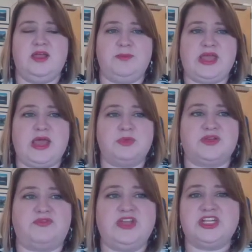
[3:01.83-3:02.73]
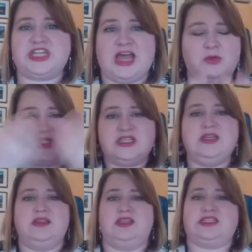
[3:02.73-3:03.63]
and be able to finish out
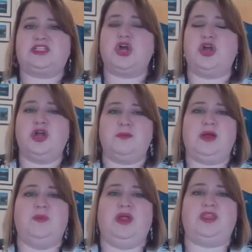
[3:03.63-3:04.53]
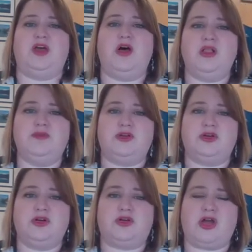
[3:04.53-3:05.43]
this term with all of
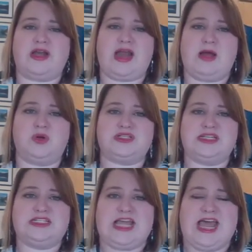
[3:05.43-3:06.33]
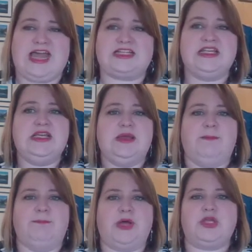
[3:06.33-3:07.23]
your credit hours intact,
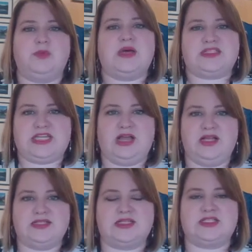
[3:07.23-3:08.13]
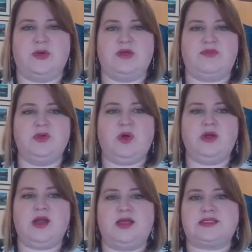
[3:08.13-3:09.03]
but you must tell us. So if you
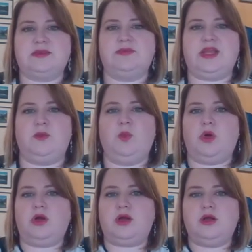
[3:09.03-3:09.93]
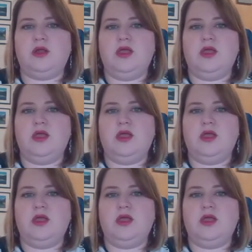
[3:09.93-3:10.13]
are not submitting work,